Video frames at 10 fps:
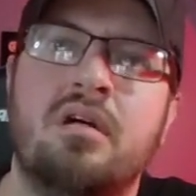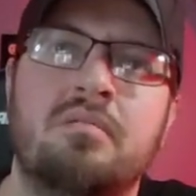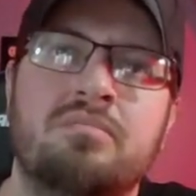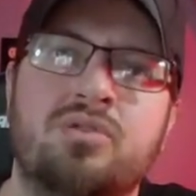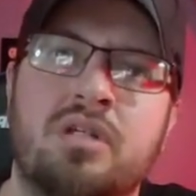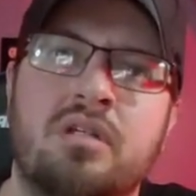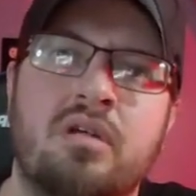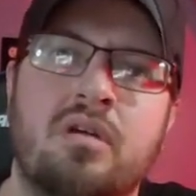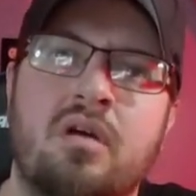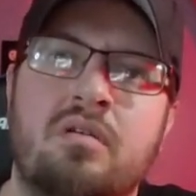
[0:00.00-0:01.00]
Tried cutting
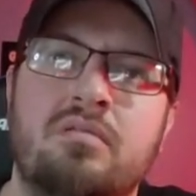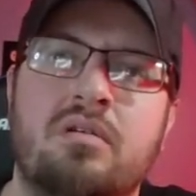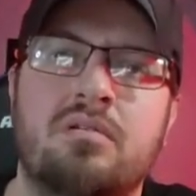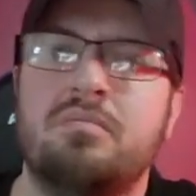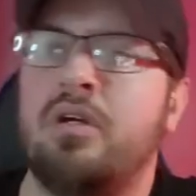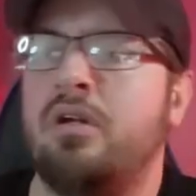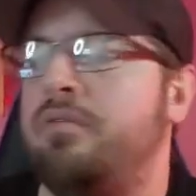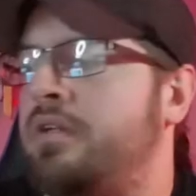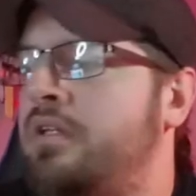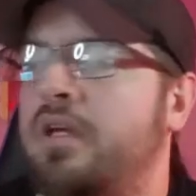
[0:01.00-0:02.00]
off or cut off
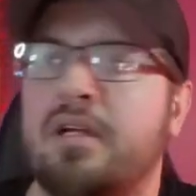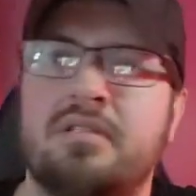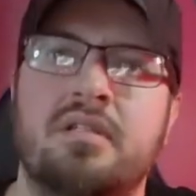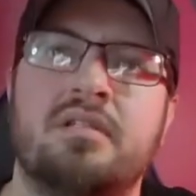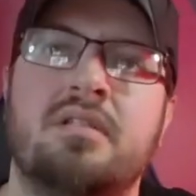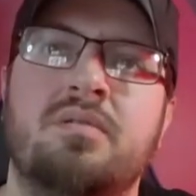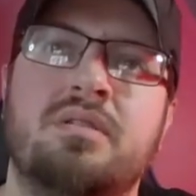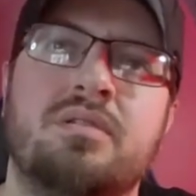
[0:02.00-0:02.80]
any excess that was still